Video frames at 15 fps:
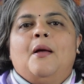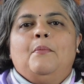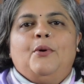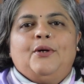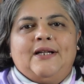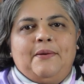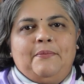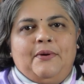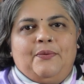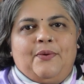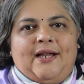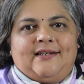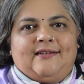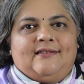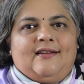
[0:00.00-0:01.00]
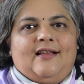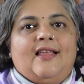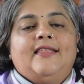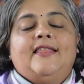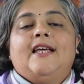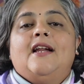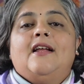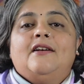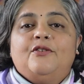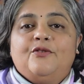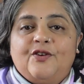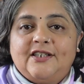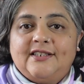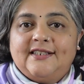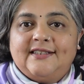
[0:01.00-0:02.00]
Book number 1, There Are
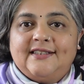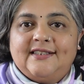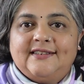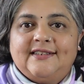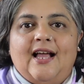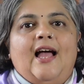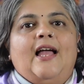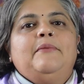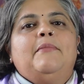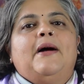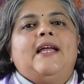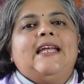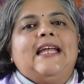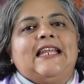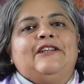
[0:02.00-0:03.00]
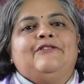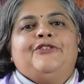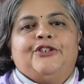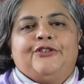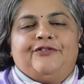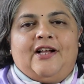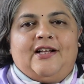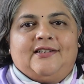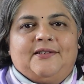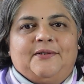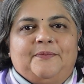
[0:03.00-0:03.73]
Rivers in the Sky by Elif Shafak.